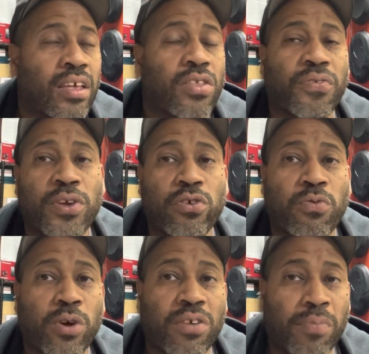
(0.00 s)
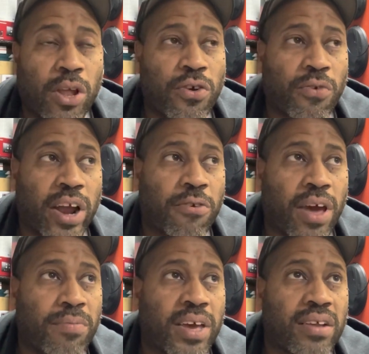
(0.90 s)
the fuse wouldn't have blown right
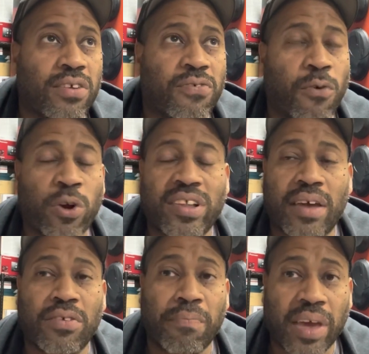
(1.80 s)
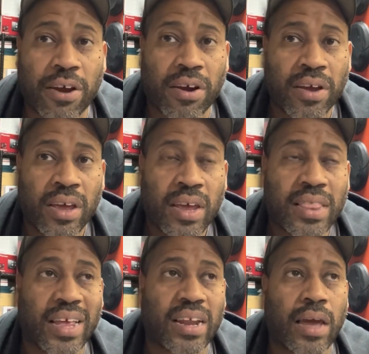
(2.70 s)
away because it's four times bigger
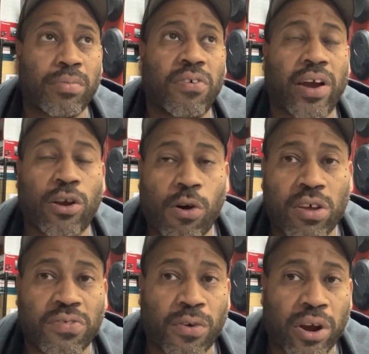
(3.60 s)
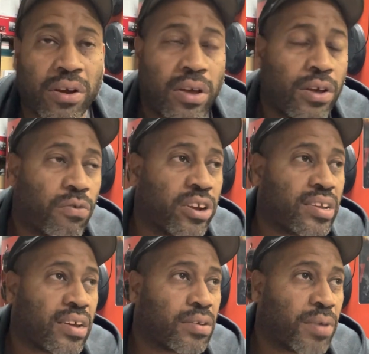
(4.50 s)
than the amplifier calls for, which
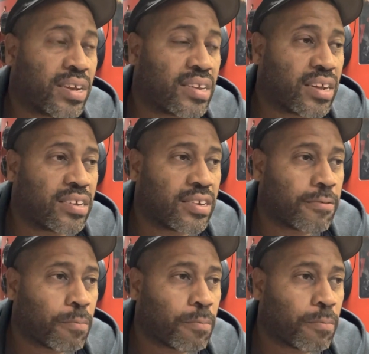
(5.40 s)
doesn't make sense.